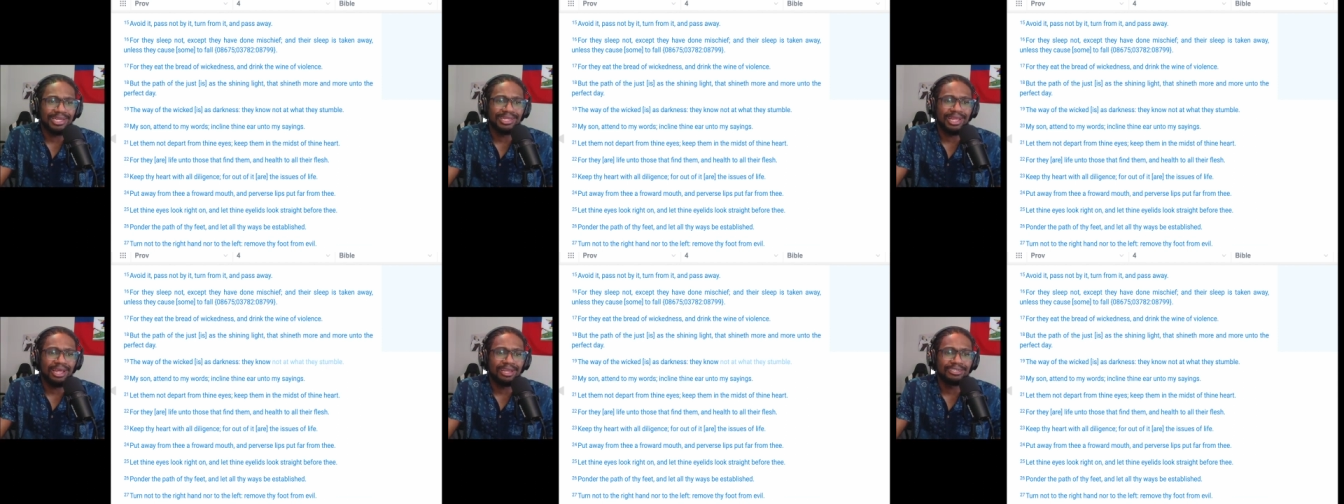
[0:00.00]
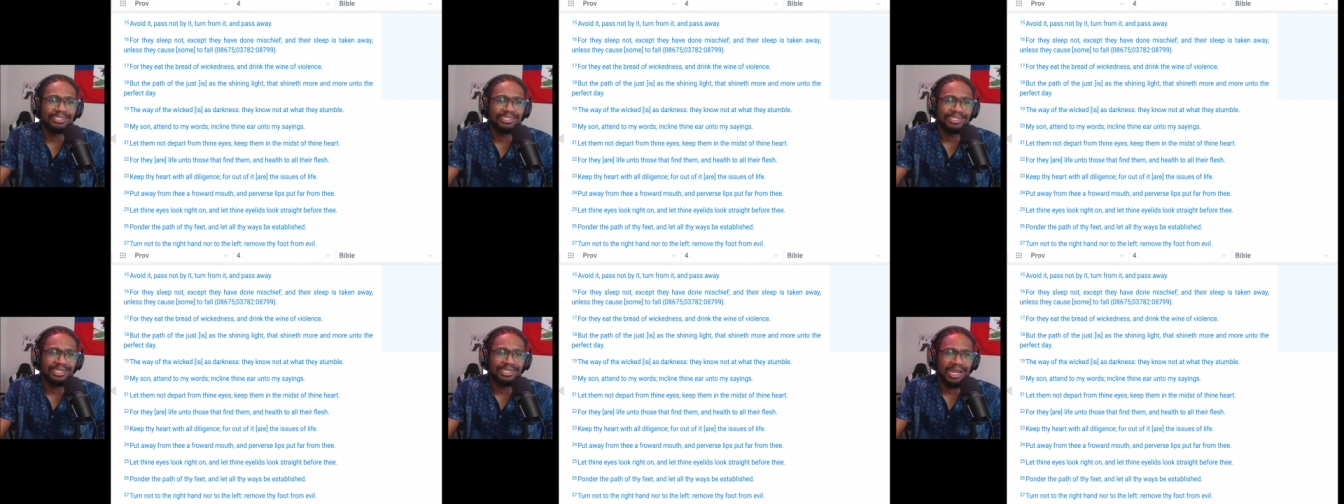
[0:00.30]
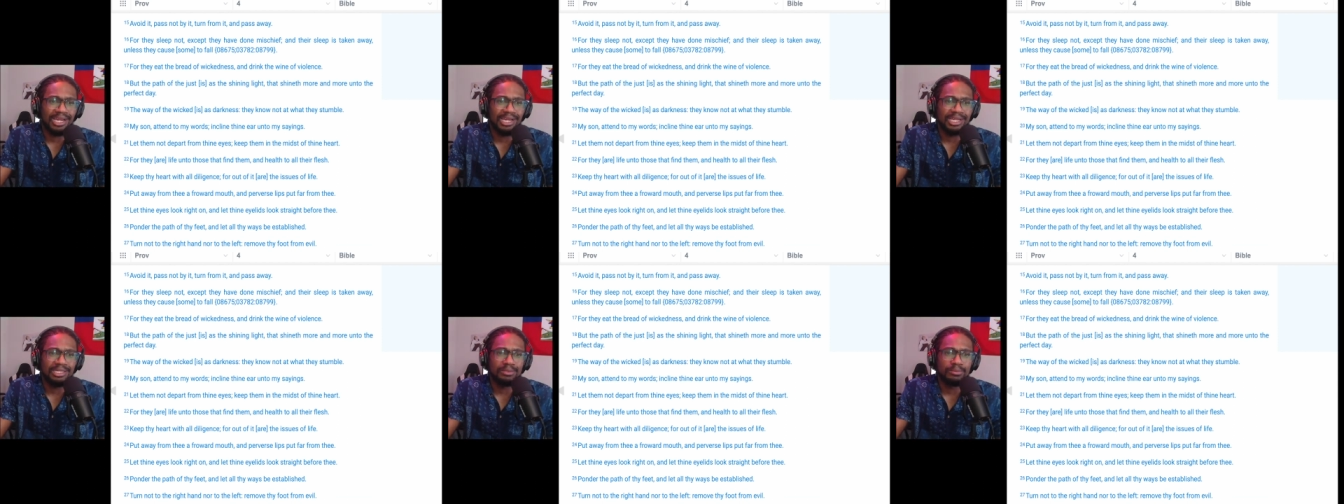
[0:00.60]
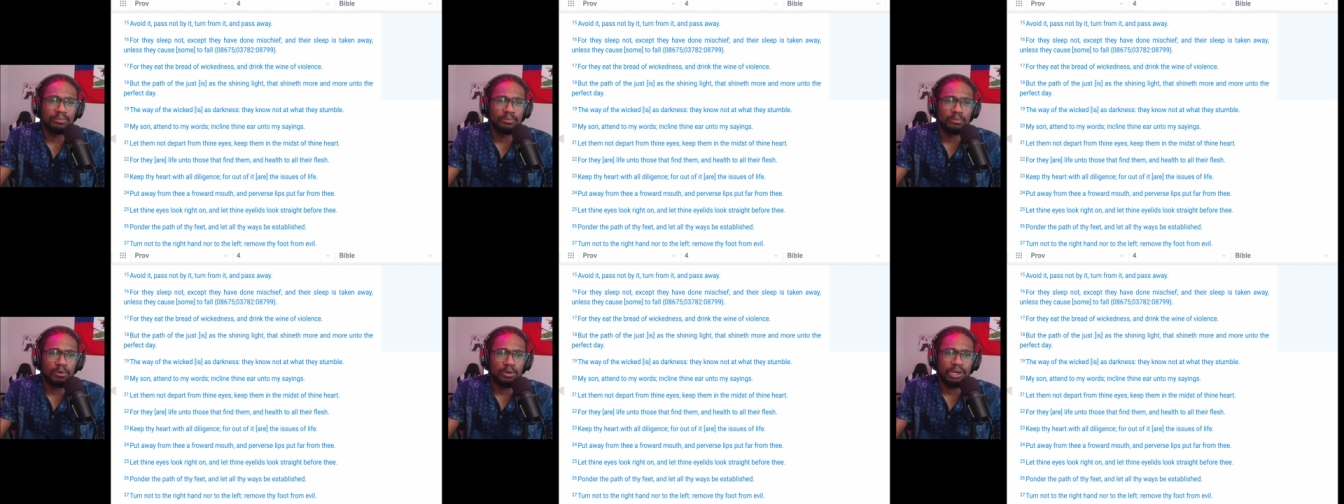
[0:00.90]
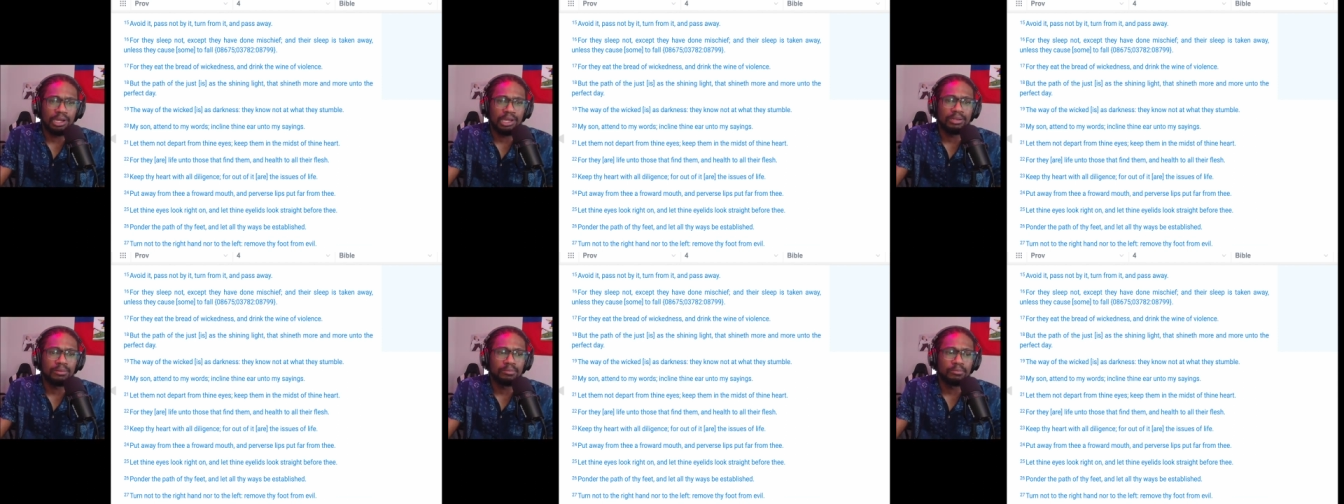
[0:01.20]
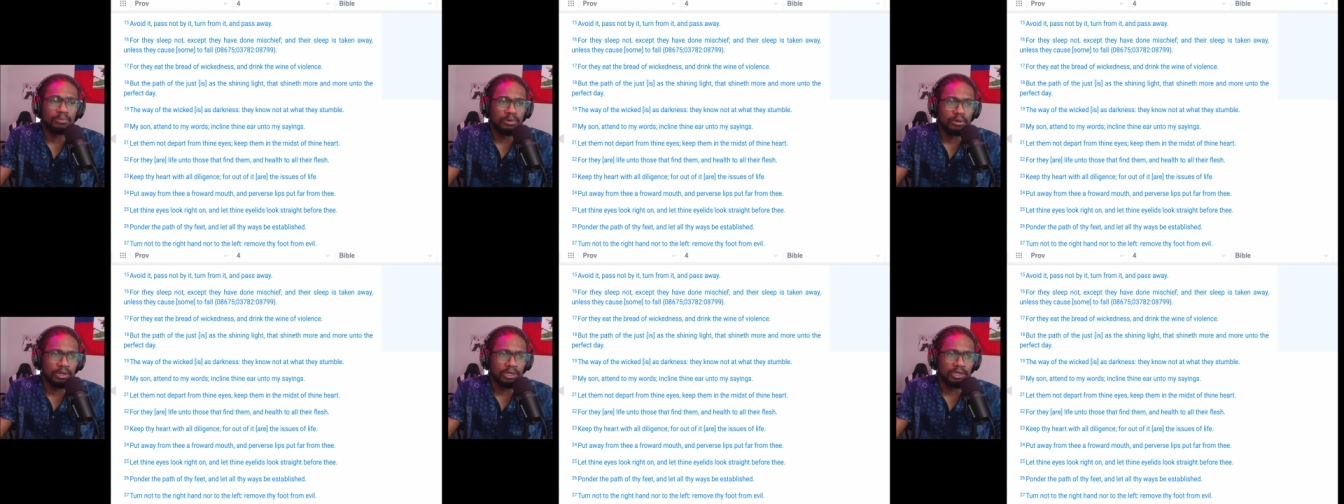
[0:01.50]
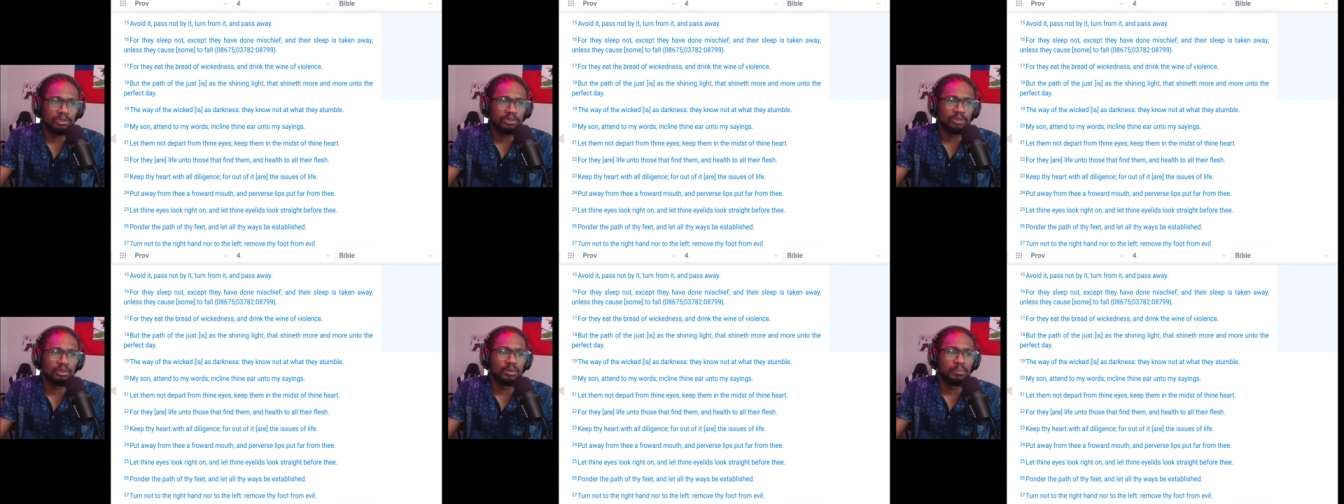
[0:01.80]
that shineth more and more
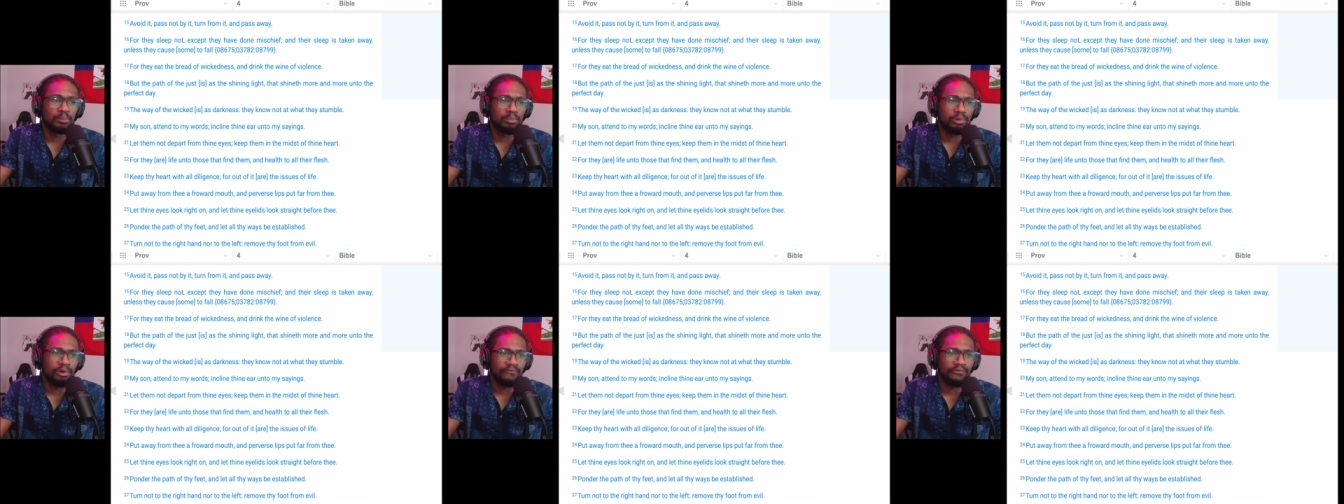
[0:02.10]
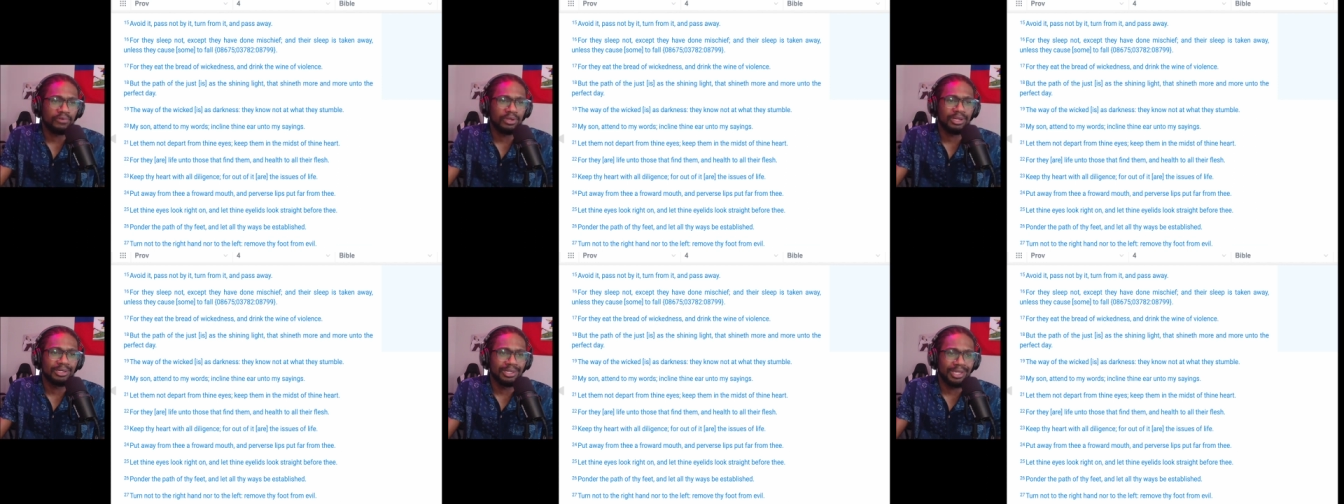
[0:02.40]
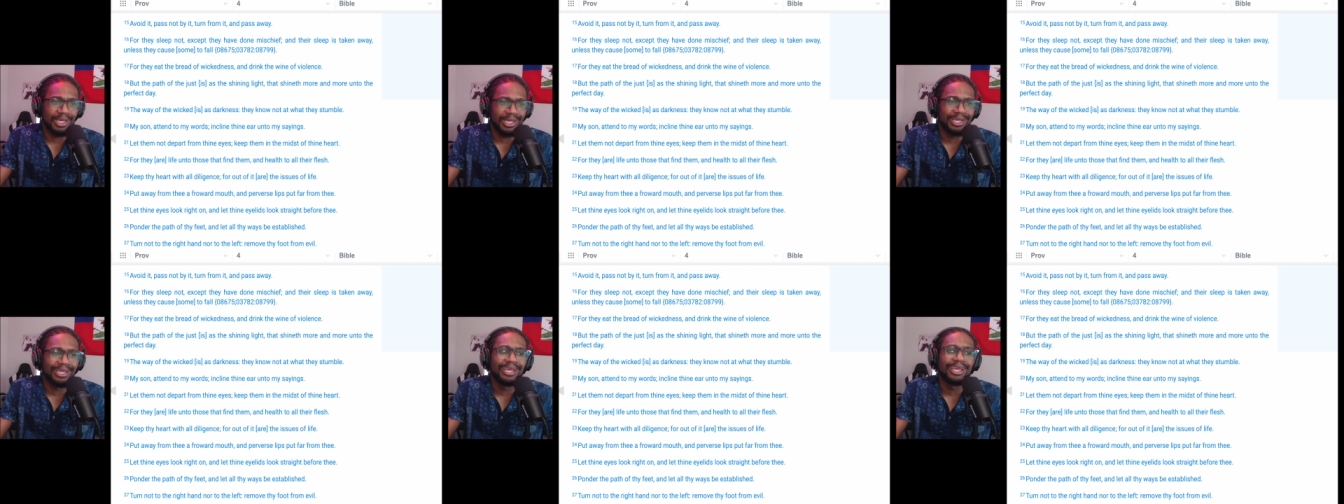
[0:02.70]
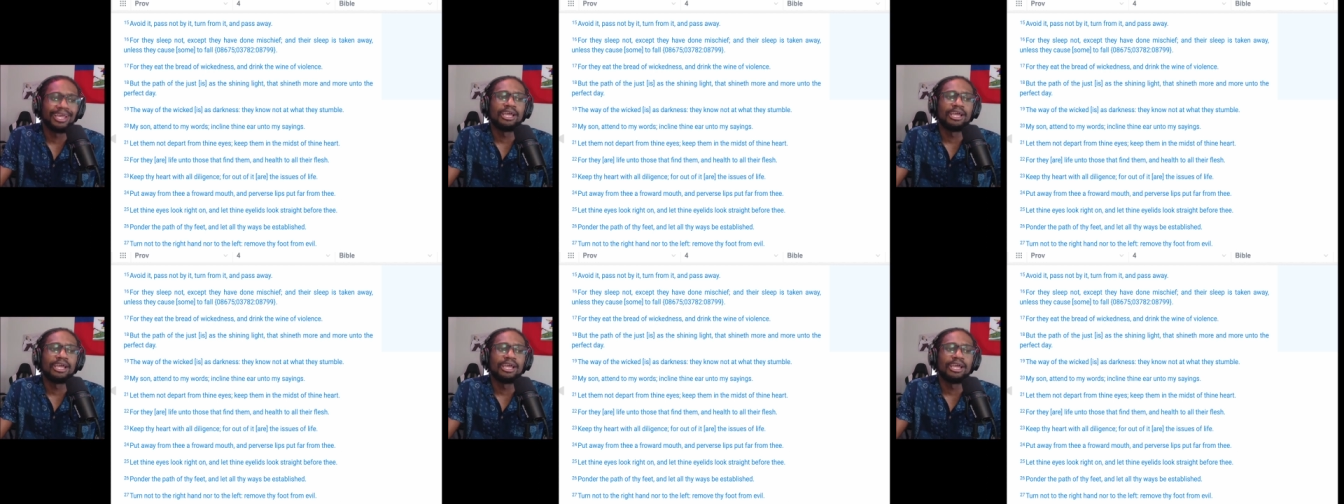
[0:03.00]
unto the perfect day.